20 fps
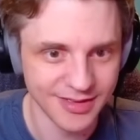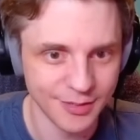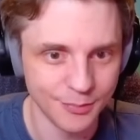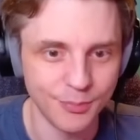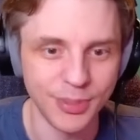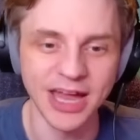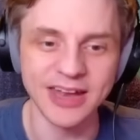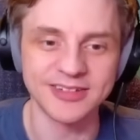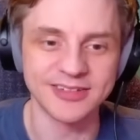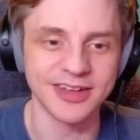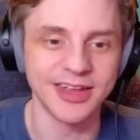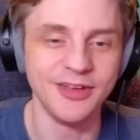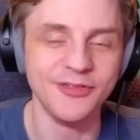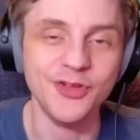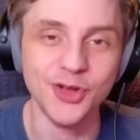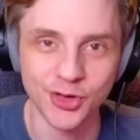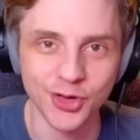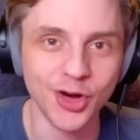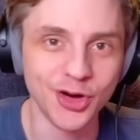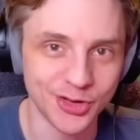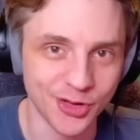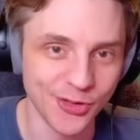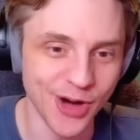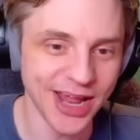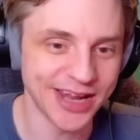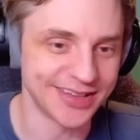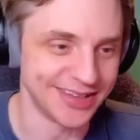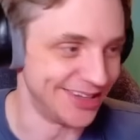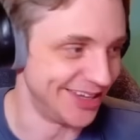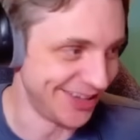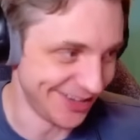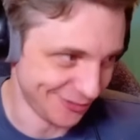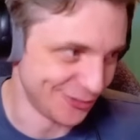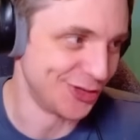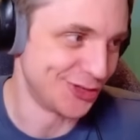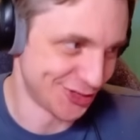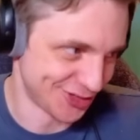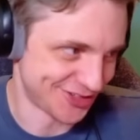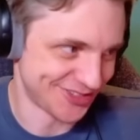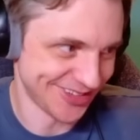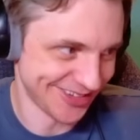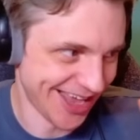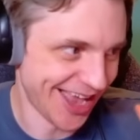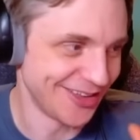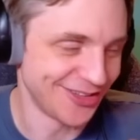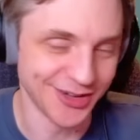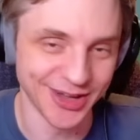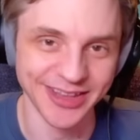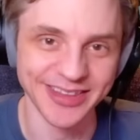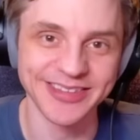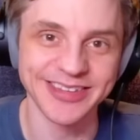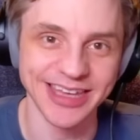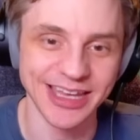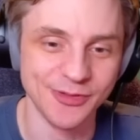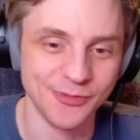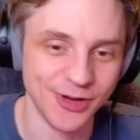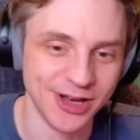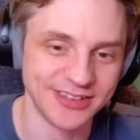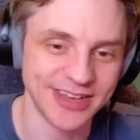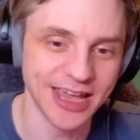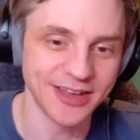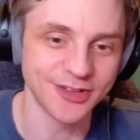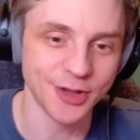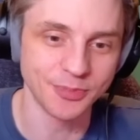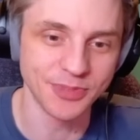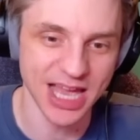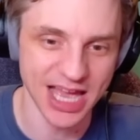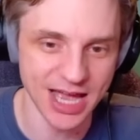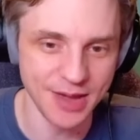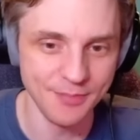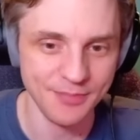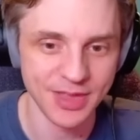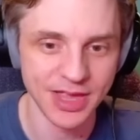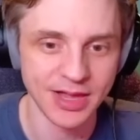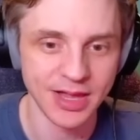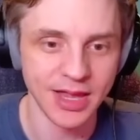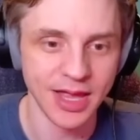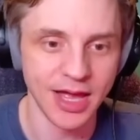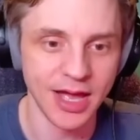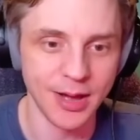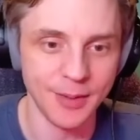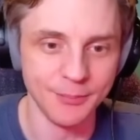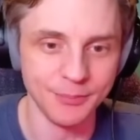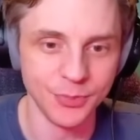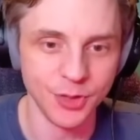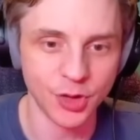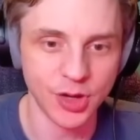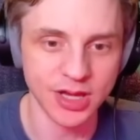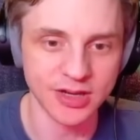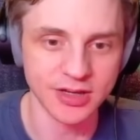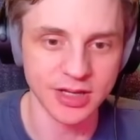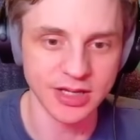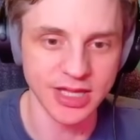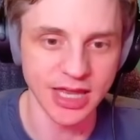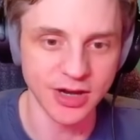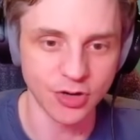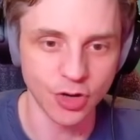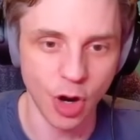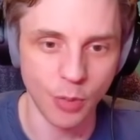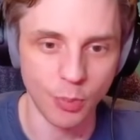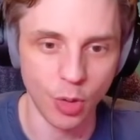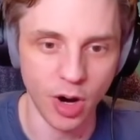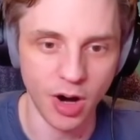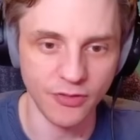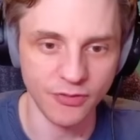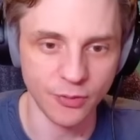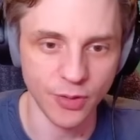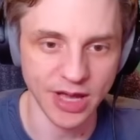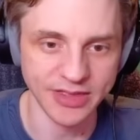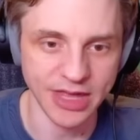But if you do it correctly, which is, as you can see, it will take some time, you can get a combo off where